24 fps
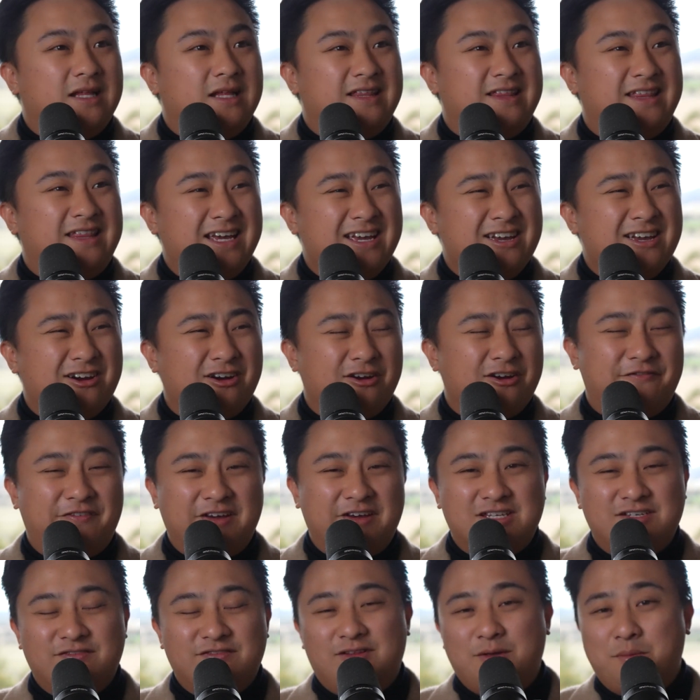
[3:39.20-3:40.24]
They are
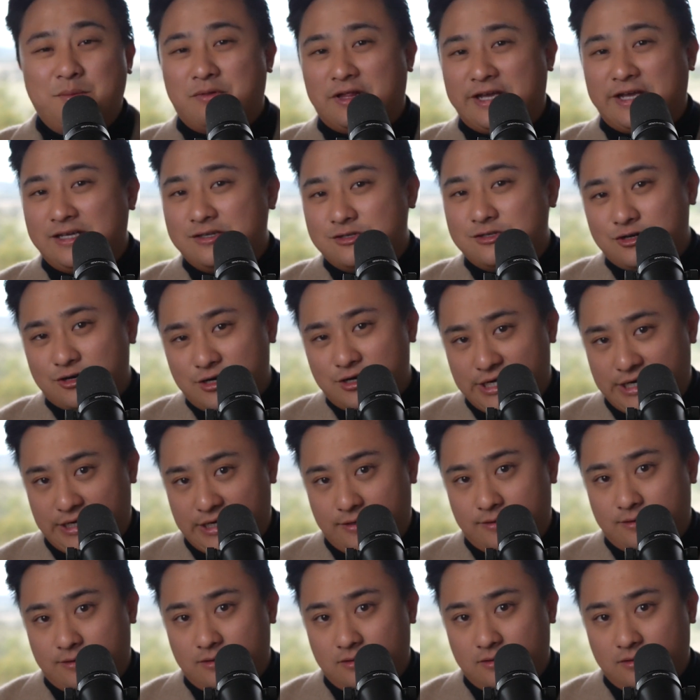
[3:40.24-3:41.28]
effectively playing
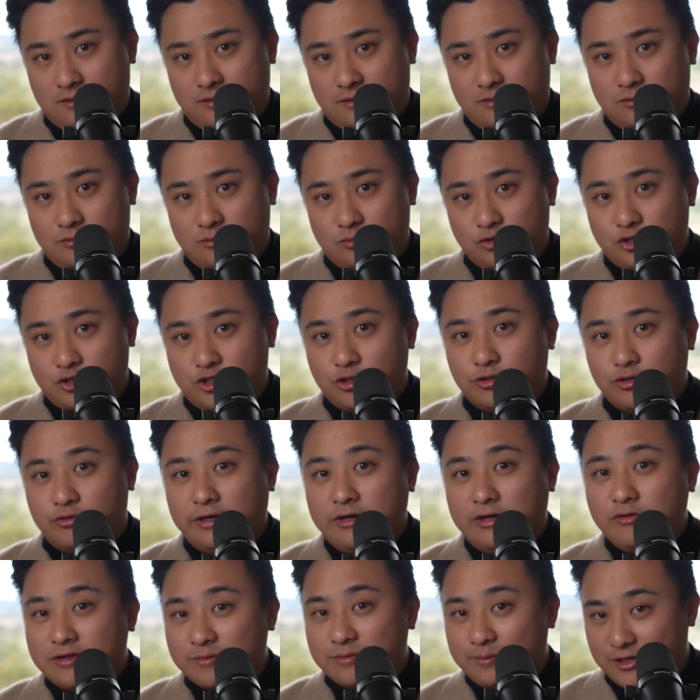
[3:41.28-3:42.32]
dirty. Would you
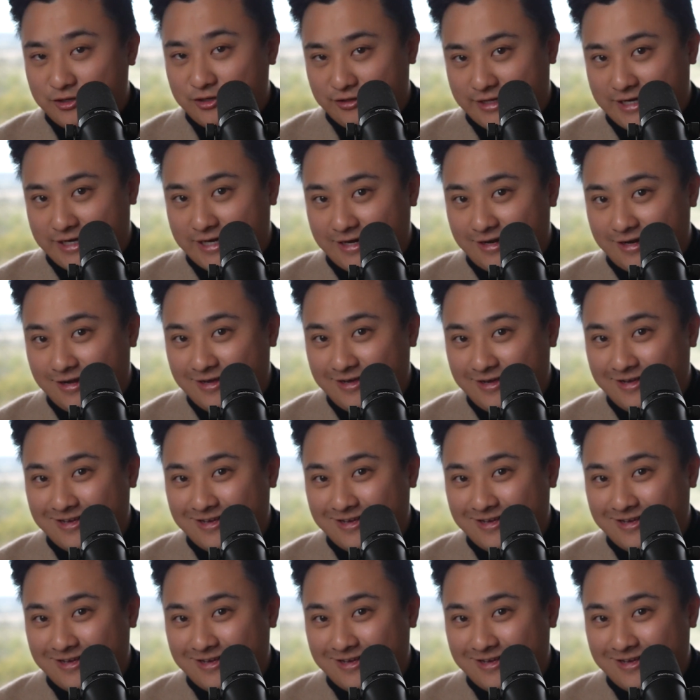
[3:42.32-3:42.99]
agree with me on that?